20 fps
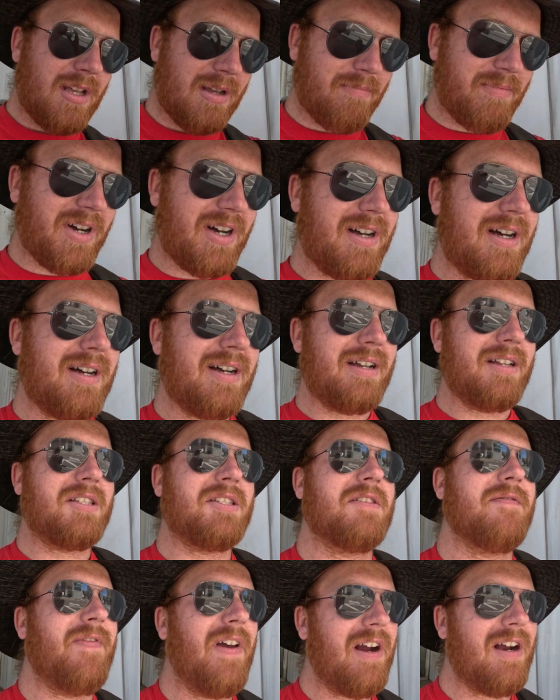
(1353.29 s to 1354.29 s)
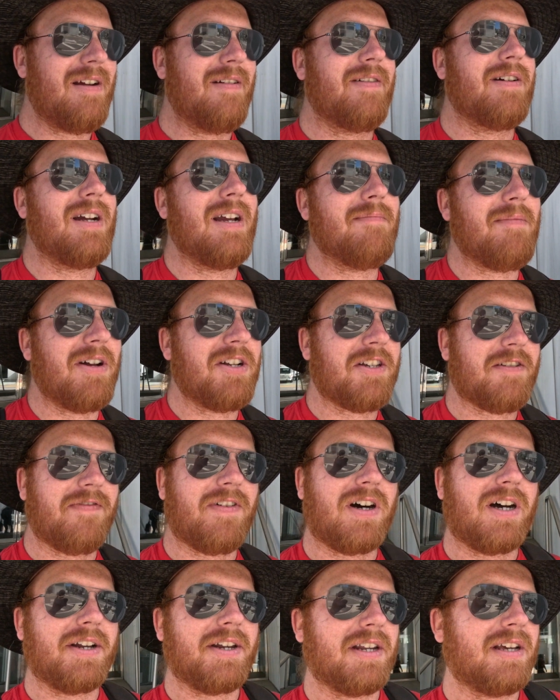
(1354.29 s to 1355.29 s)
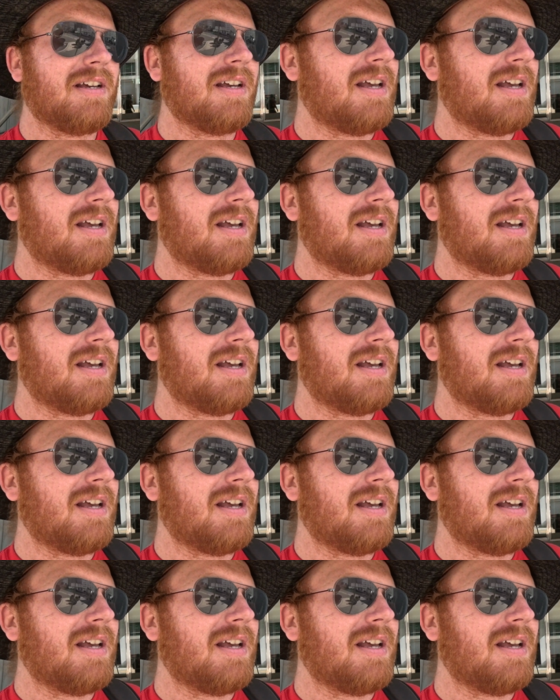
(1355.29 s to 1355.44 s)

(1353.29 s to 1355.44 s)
But it's very, very much fun.